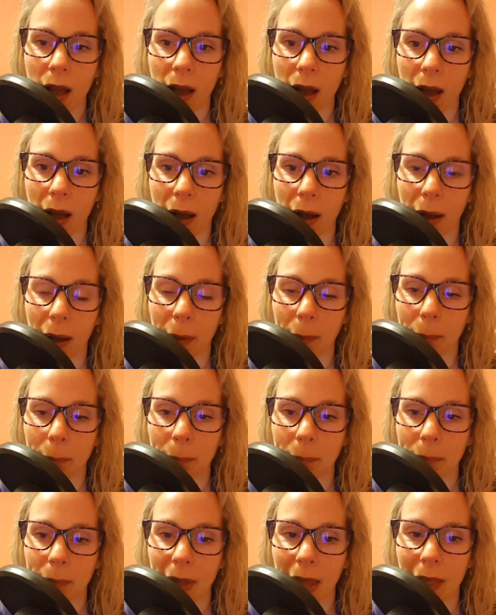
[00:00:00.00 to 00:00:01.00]

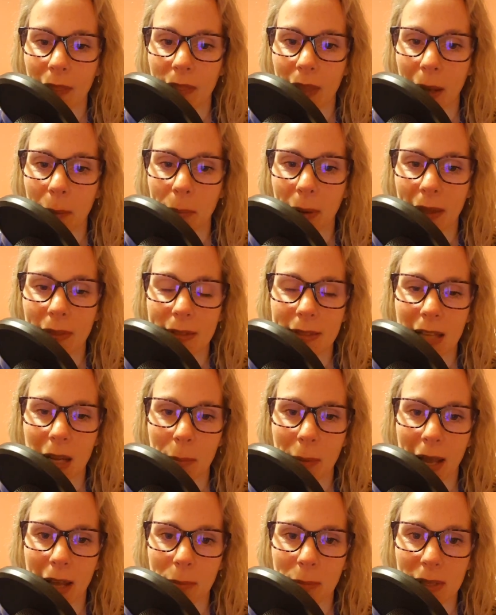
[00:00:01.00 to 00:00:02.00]
And then by the
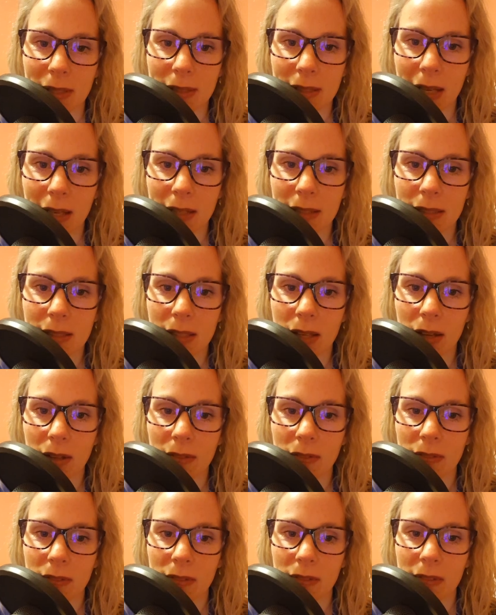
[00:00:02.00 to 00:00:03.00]
time I had my second
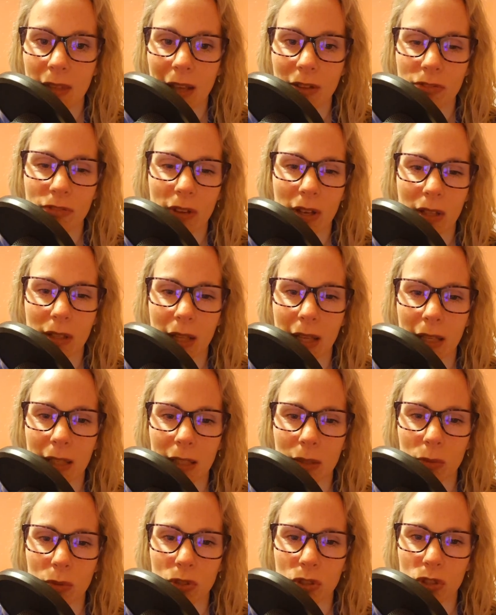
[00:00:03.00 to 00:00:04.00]
son, that felt like
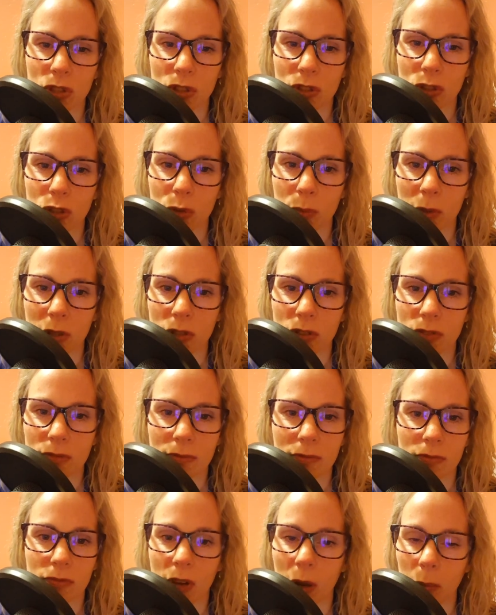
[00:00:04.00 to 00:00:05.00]
it was just too much
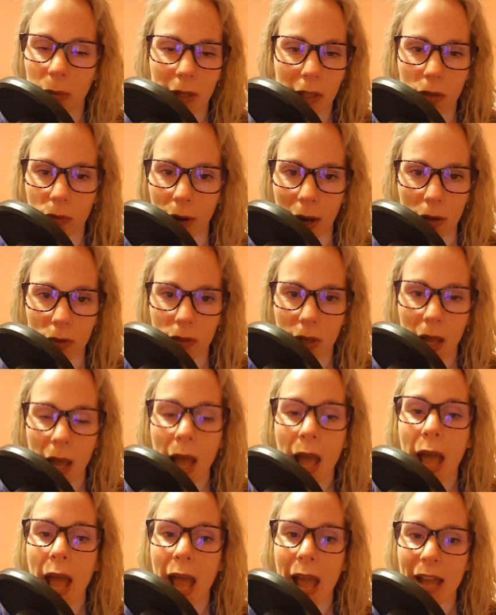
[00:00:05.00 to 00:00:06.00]
fumbling around.
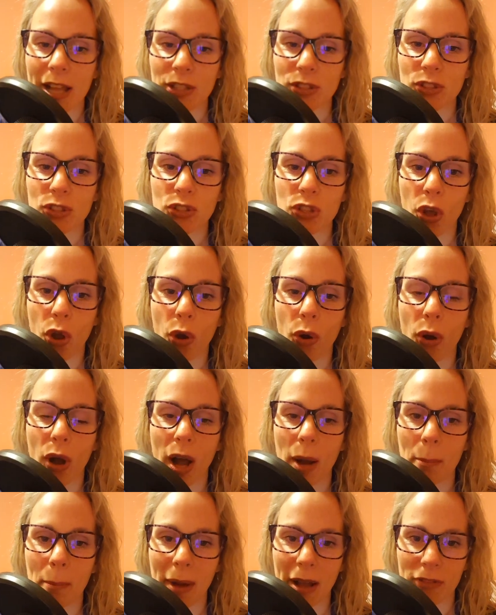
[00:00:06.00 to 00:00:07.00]
And so
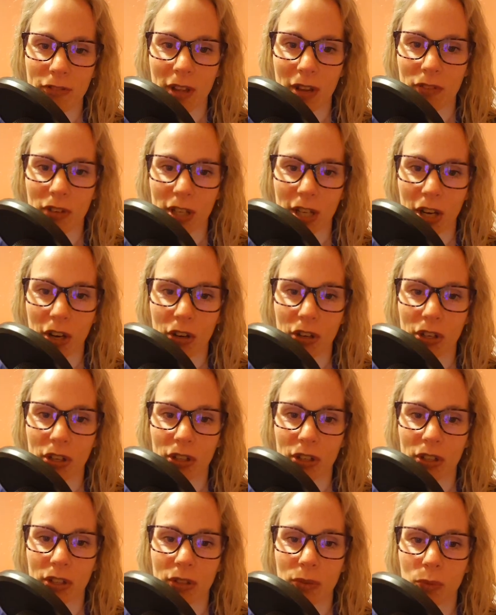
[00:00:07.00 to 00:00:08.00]
my favorite
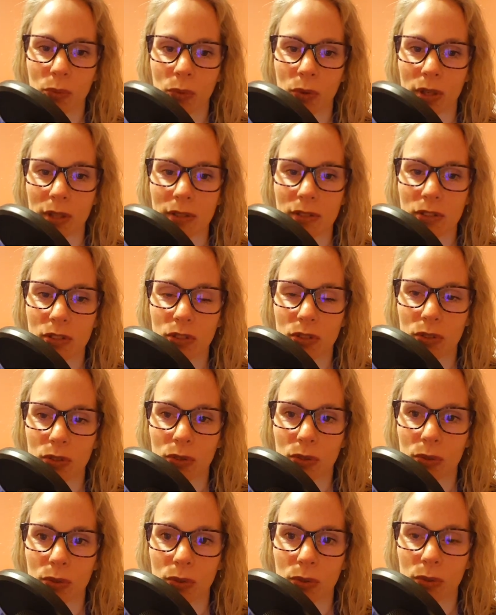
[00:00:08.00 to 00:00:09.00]
carrier was
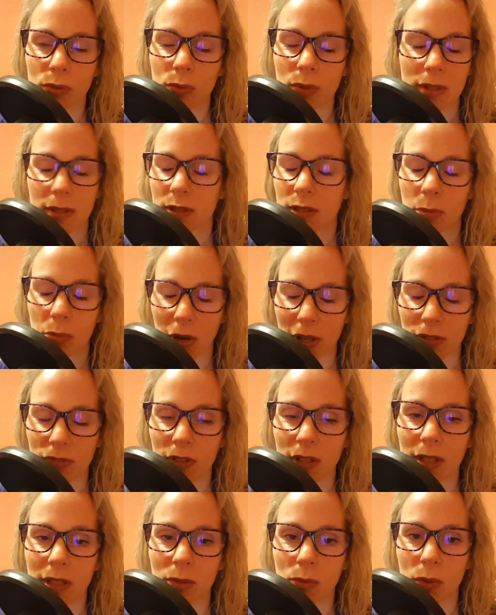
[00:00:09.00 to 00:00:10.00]
to
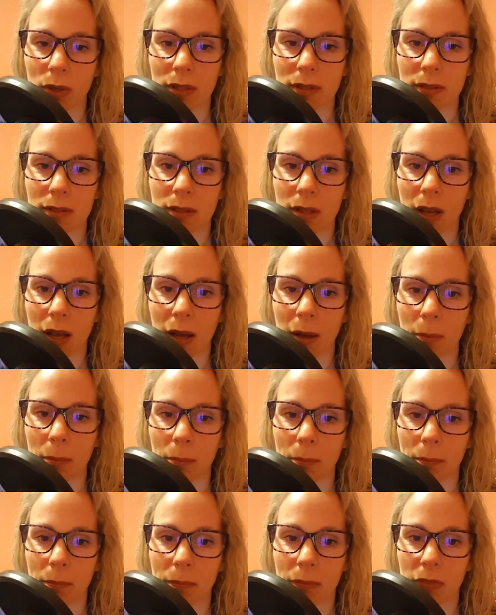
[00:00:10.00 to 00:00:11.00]
breastfeed in was
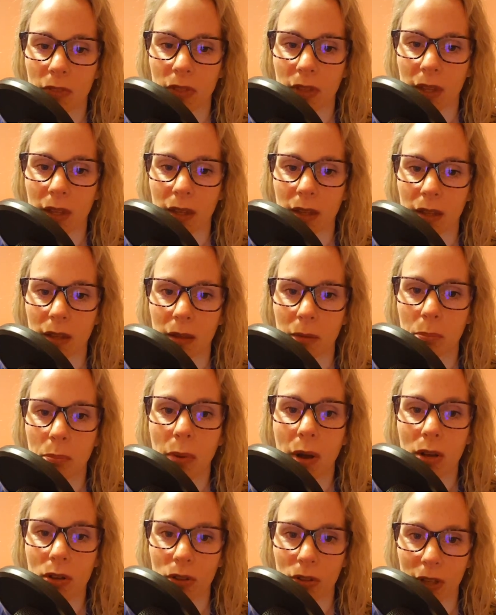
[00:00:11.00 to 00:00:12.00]
the
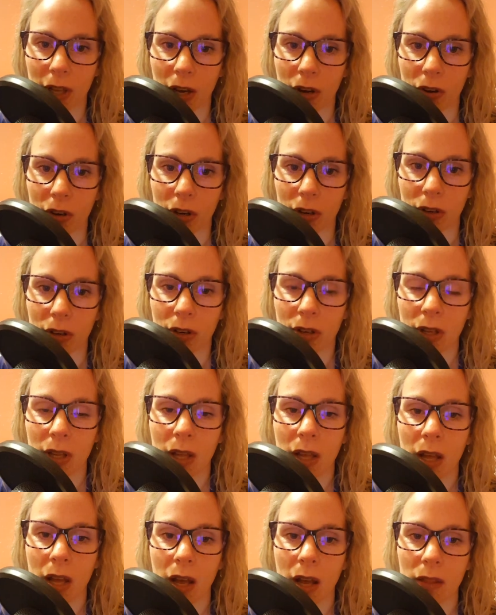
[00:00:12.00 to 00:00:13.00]
buckle carrier,
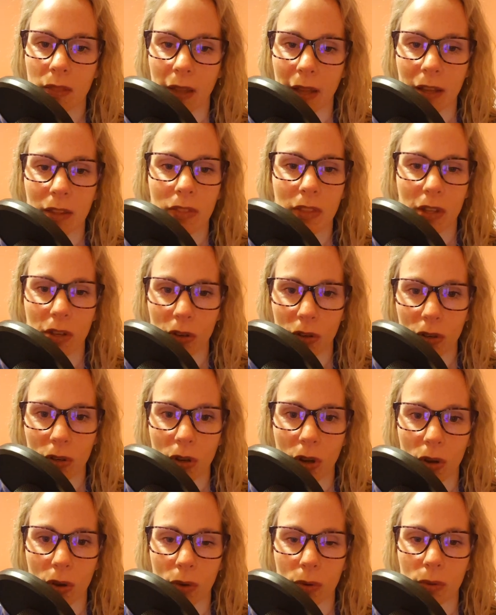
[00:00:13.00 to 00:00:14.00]
like the
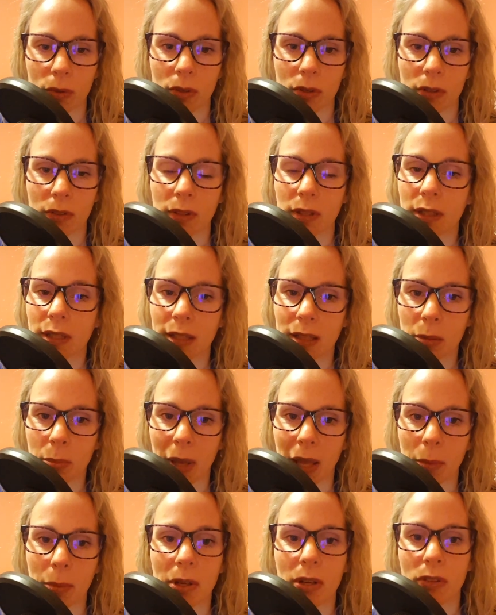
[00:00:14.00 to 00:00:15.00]
Ergo or the Lila
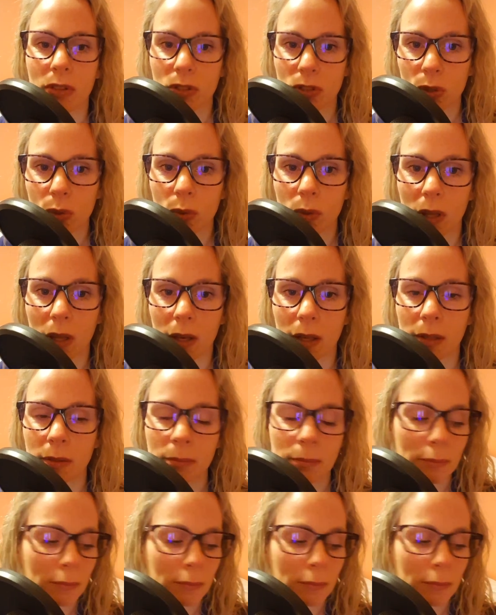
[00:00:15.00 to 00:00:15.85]
Baby or the Tula